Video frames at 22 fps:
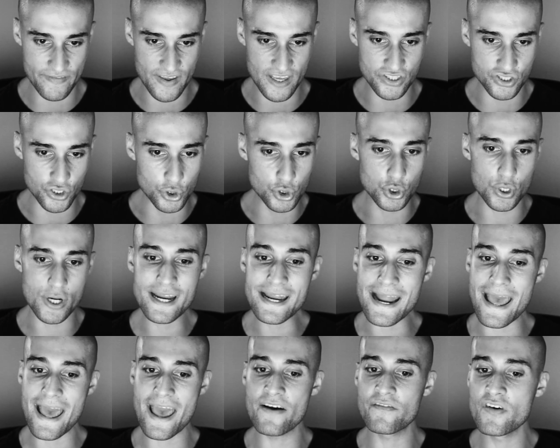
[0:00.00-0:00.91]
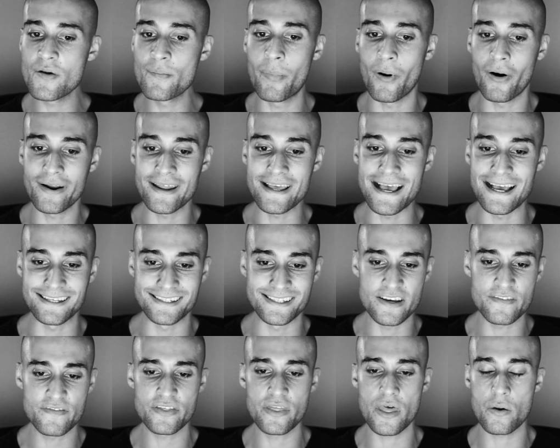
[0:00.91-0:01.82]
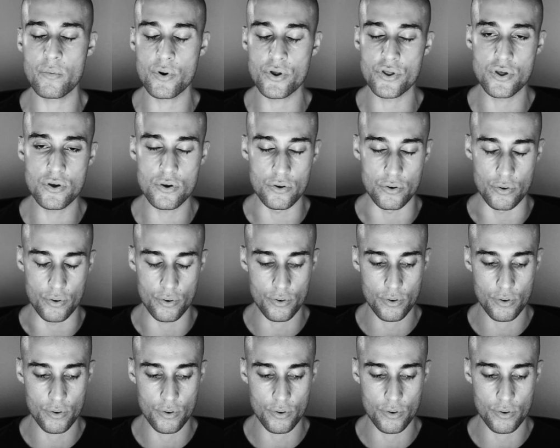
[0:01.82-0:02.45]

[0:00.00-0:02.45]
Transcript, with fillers: is to treat everybody as if they were you.